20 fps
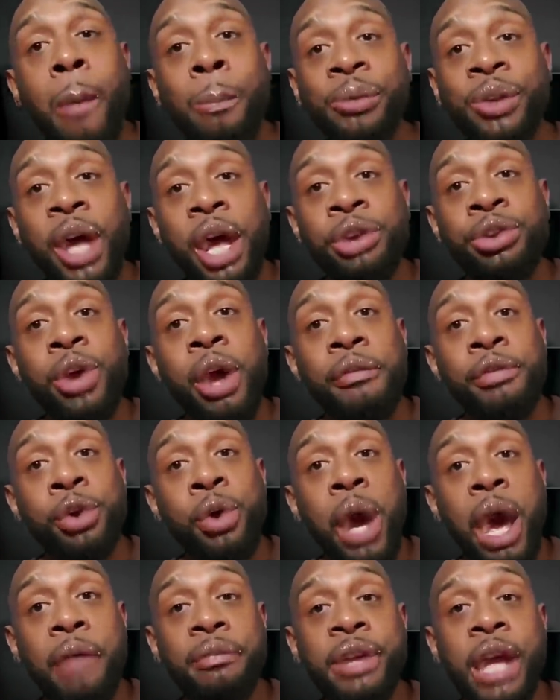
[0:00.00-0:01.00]
I'm telling you, if
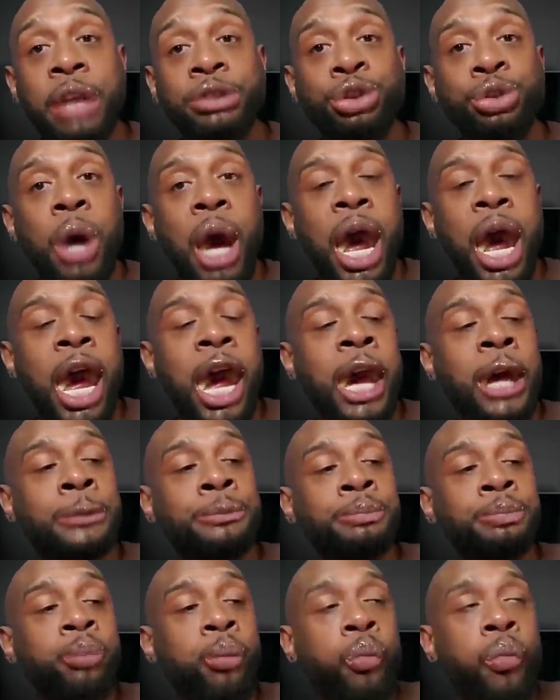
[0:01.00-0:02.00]
you have not tried